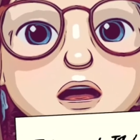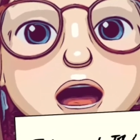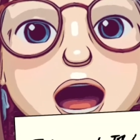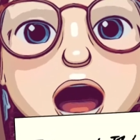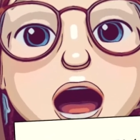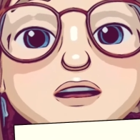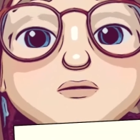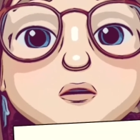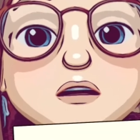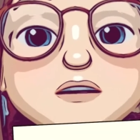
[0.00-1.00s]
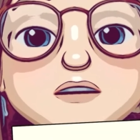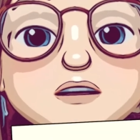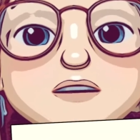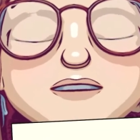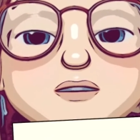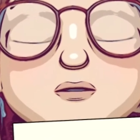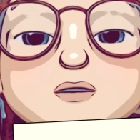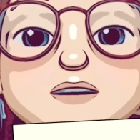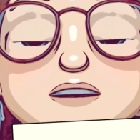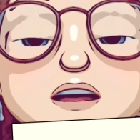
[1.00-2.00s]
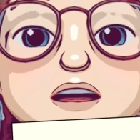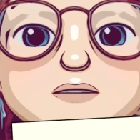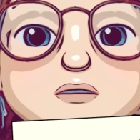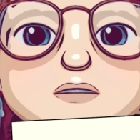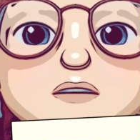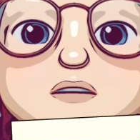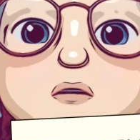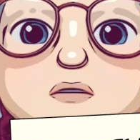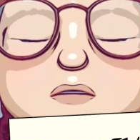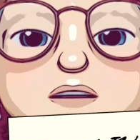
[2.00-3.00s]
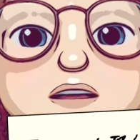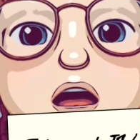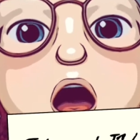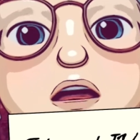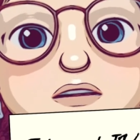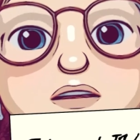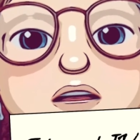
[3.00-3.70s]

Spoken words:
Edward IV. Now, Edward IV was the cousin of